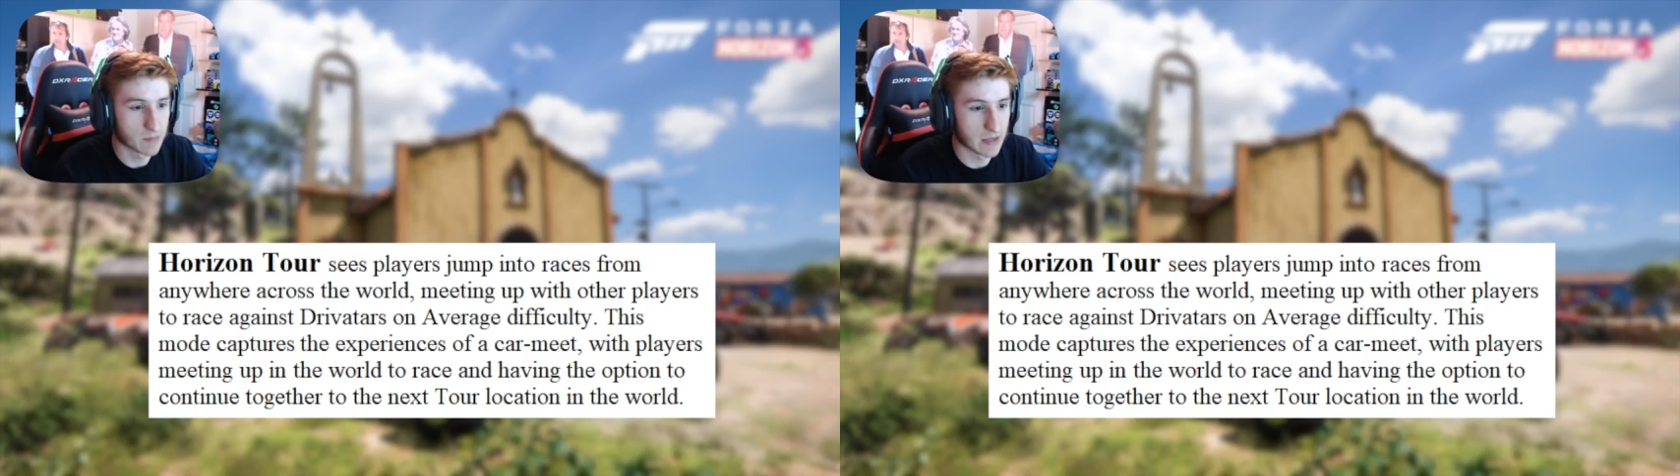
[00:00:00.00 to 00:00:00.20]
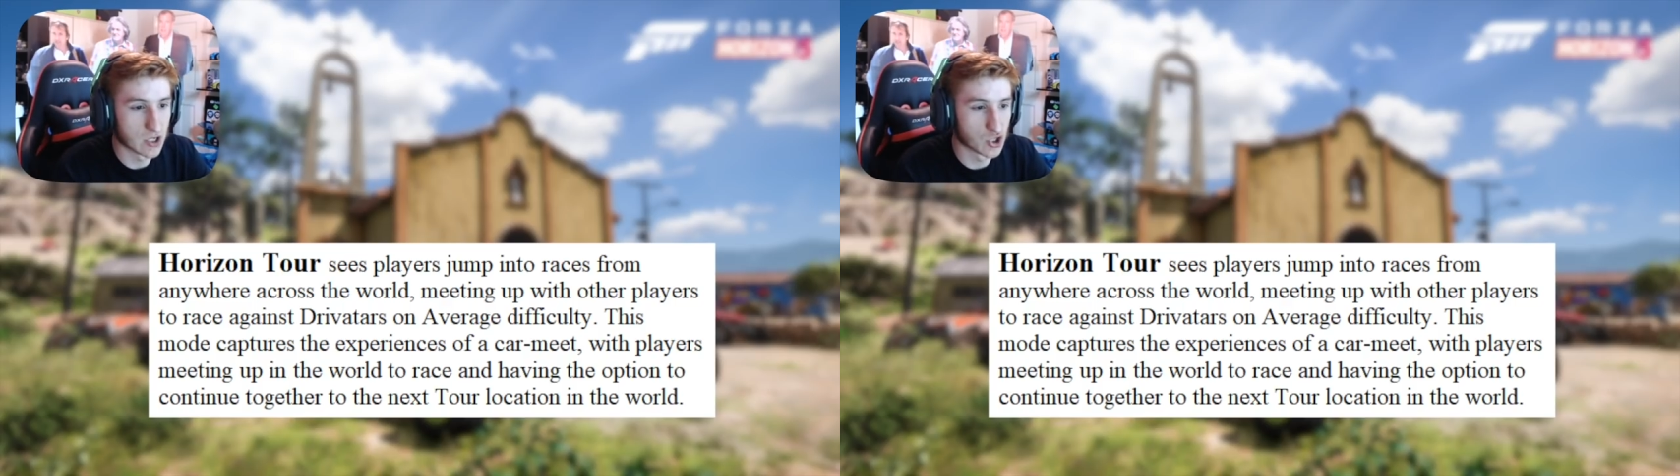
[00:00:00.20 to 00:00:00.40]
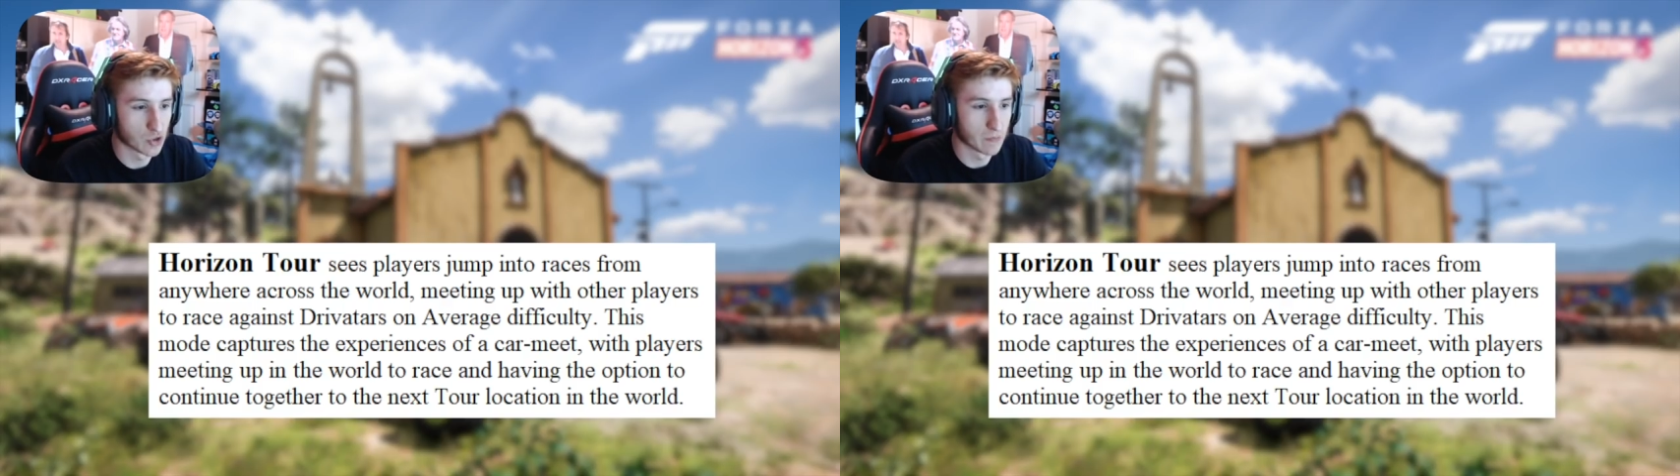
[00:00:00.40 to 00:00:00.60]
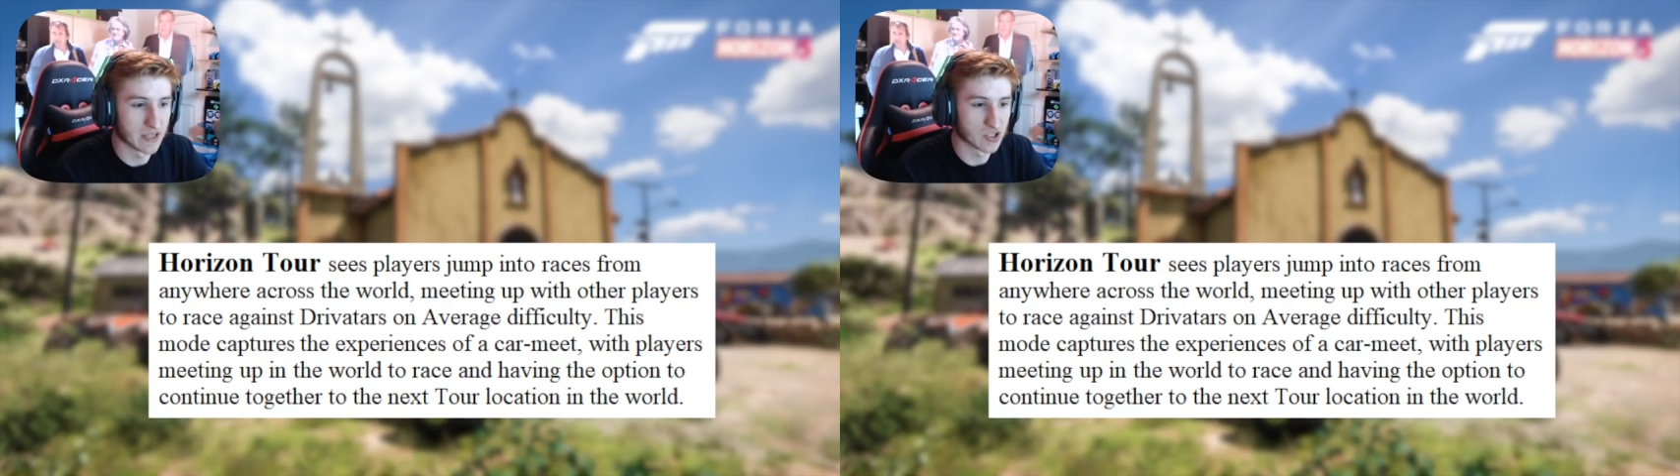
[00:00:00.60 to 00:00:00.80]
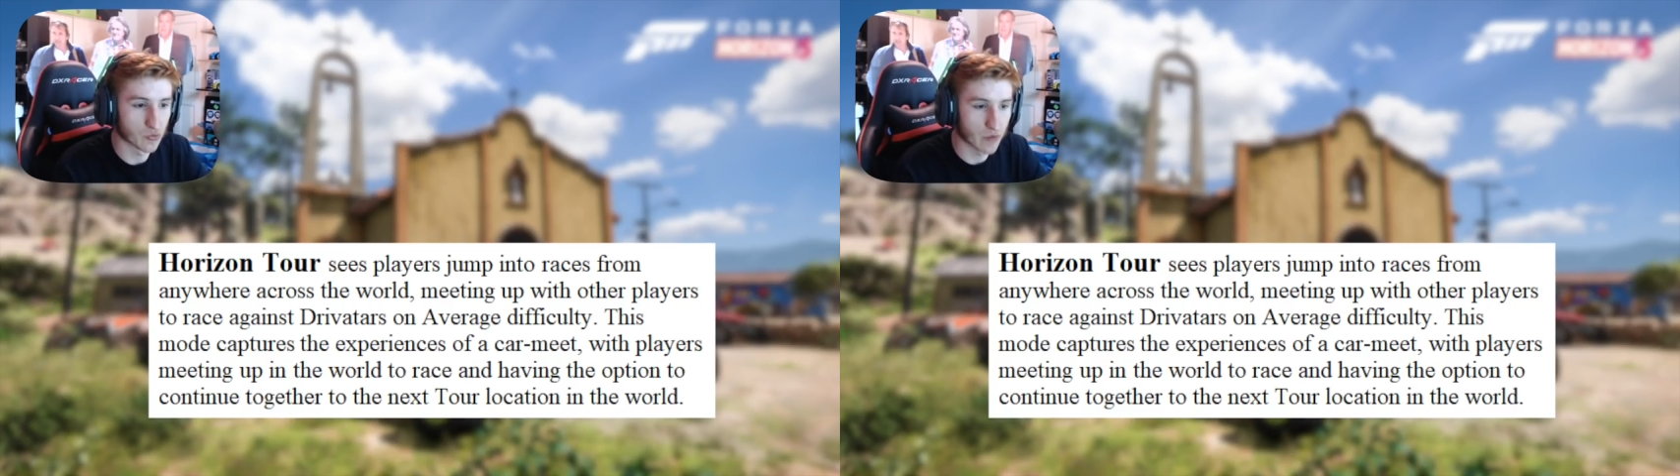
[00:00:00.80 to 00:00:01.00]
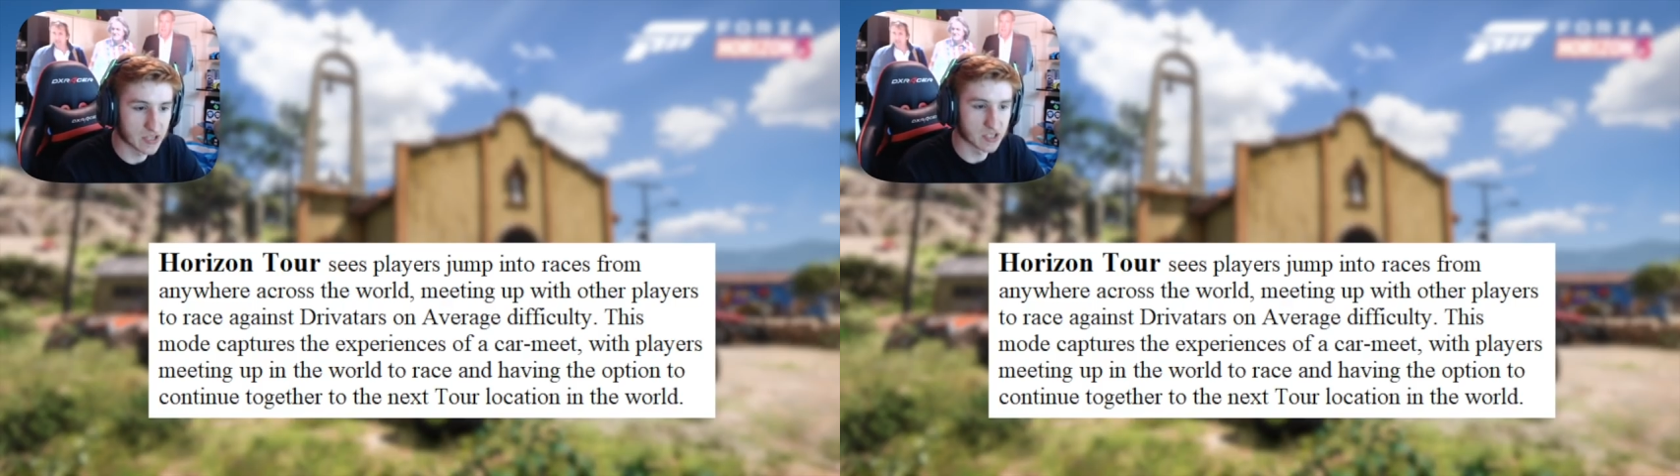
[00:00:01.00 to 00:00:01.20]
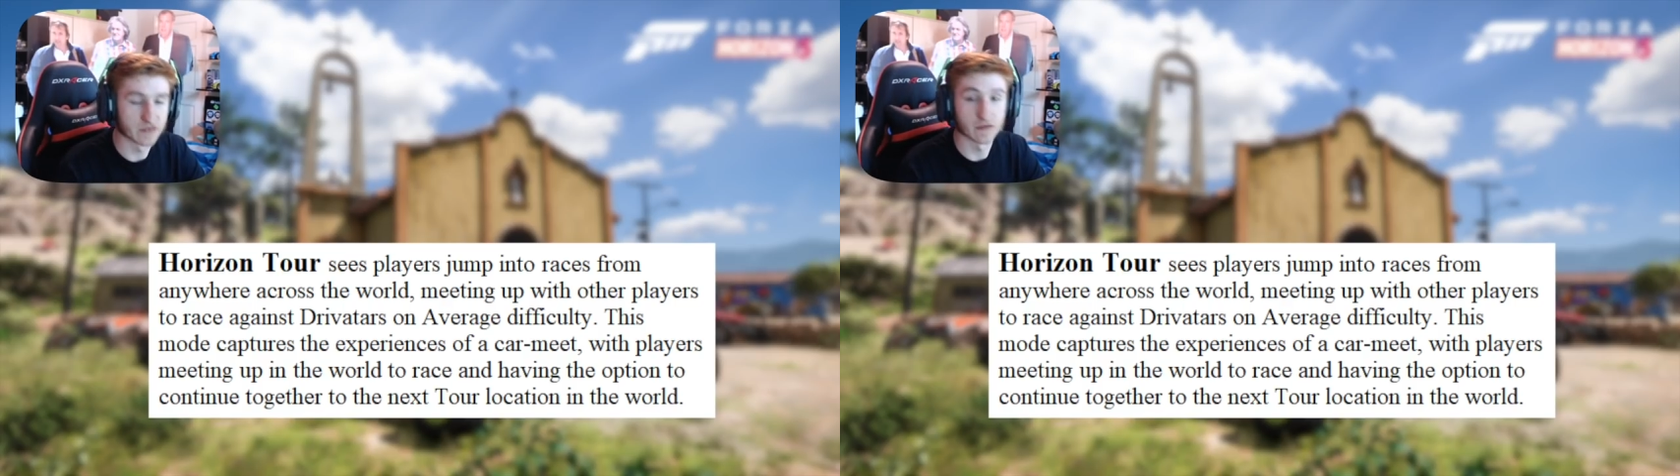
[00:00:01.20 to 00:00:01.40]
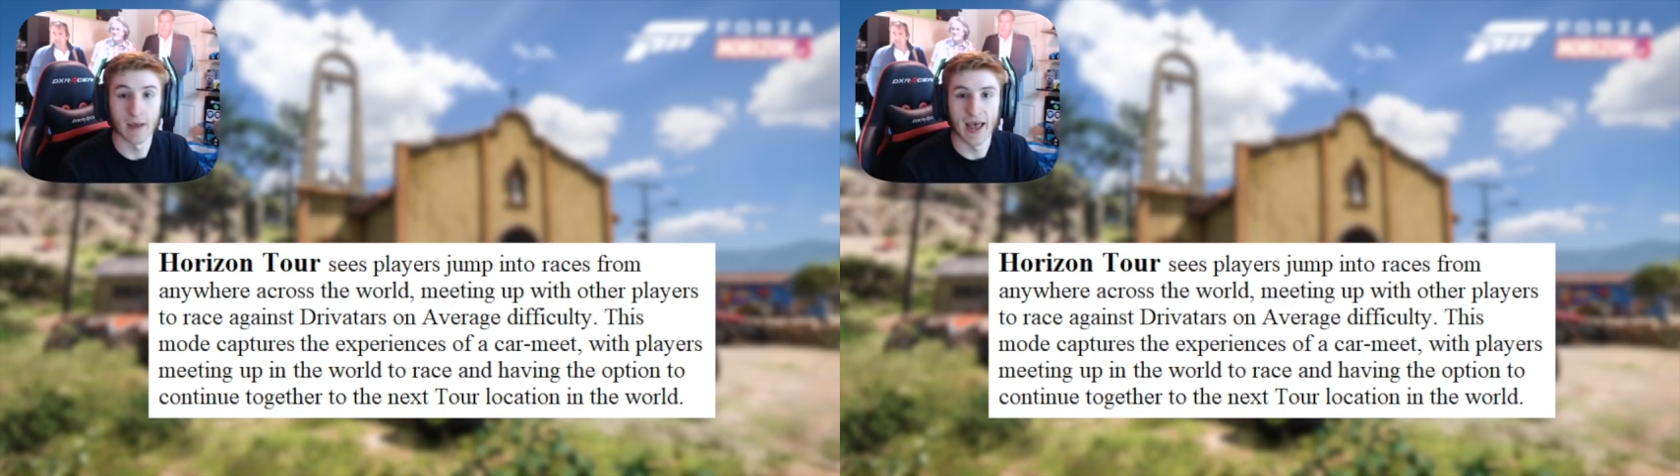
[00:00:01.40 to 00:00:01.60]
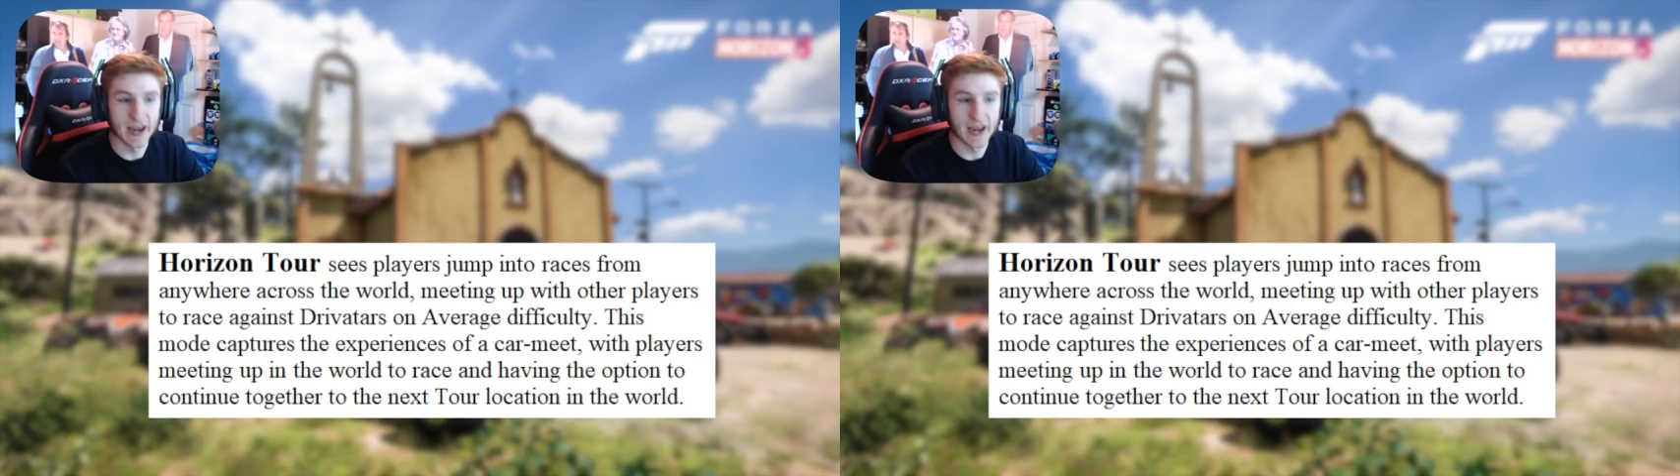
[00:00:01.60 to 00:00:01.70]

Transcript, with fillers: players jump into races from